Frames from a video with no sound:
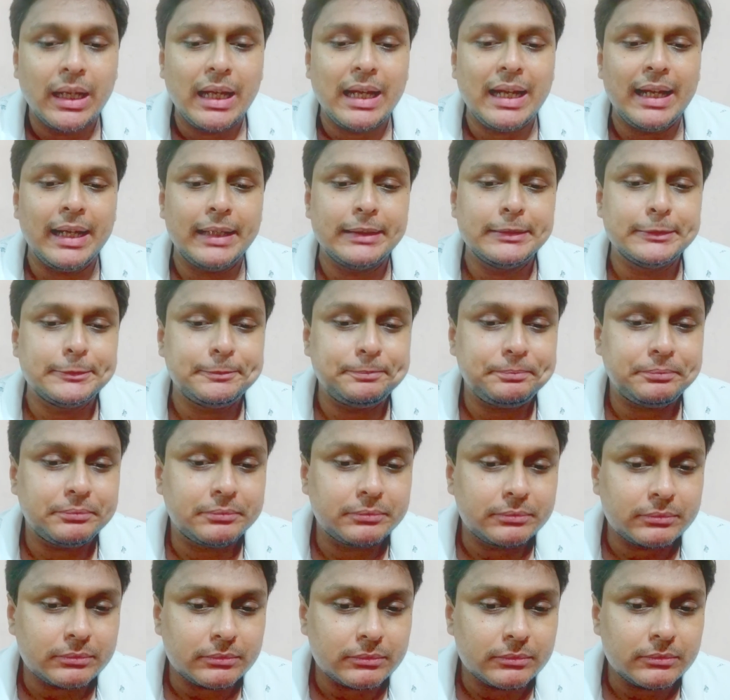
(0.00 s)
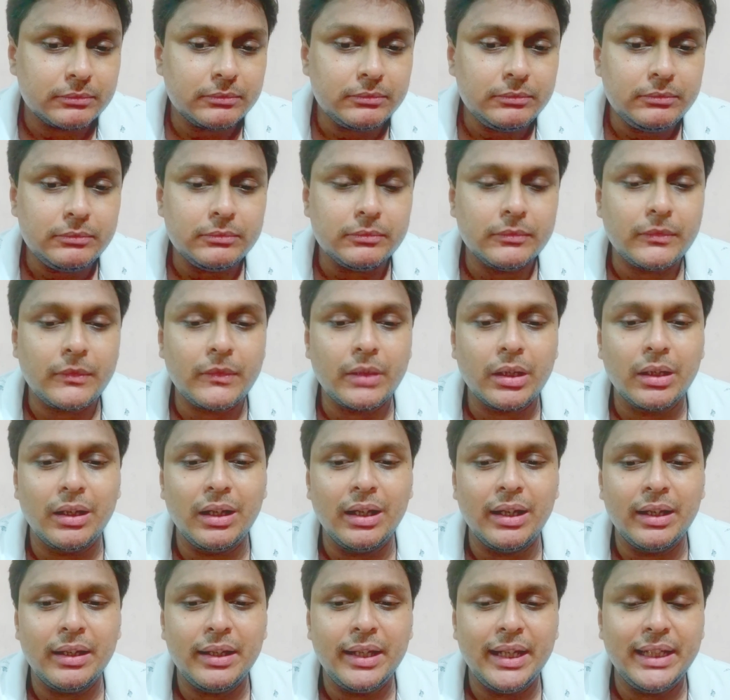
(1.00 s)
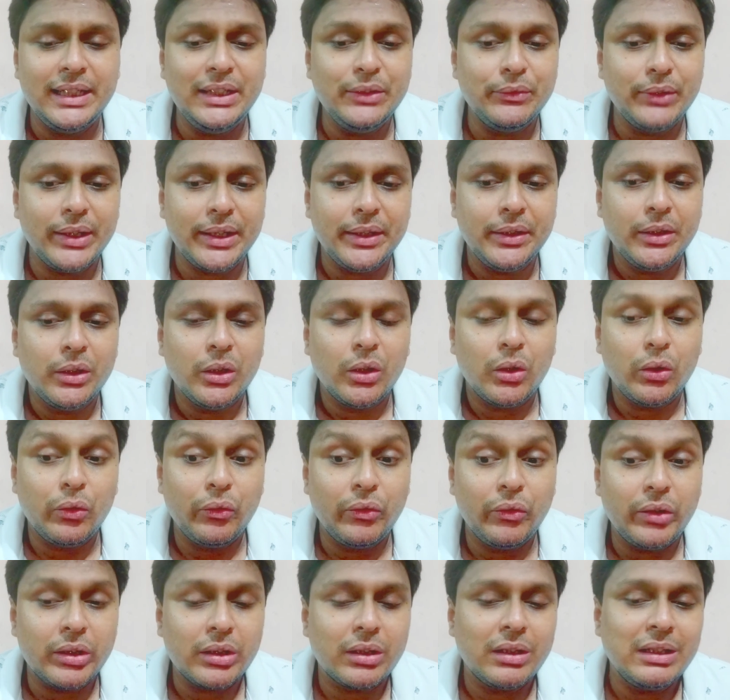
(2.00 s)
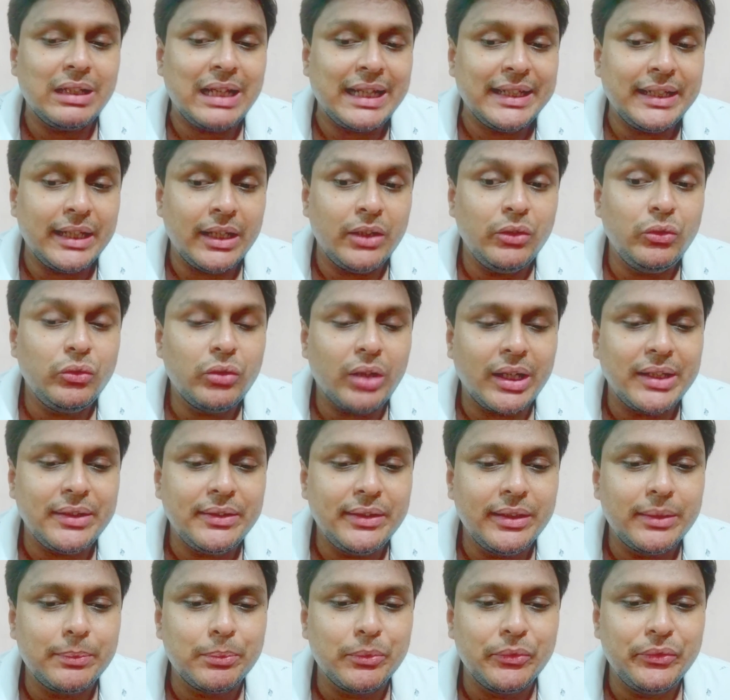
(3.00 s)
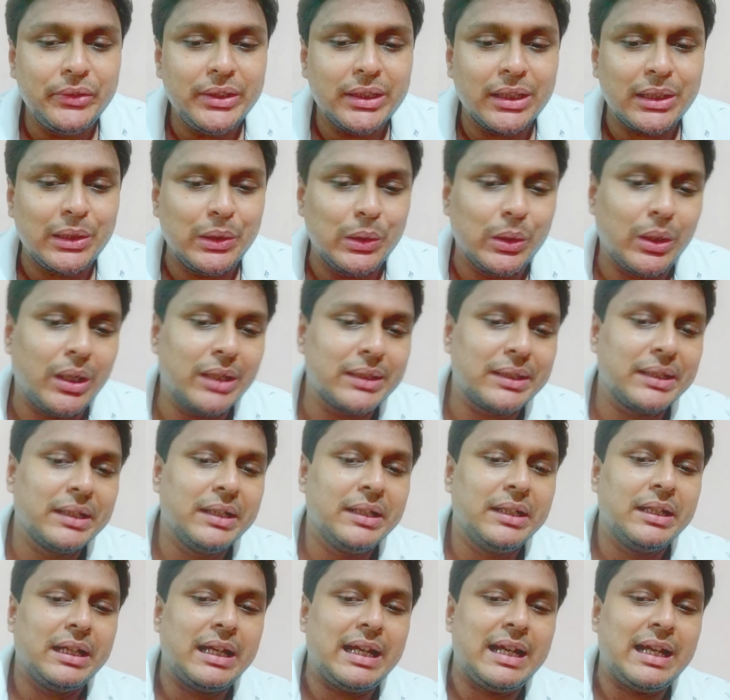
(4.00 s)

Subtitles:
And anyway, overall I enjoyed this movie a lot,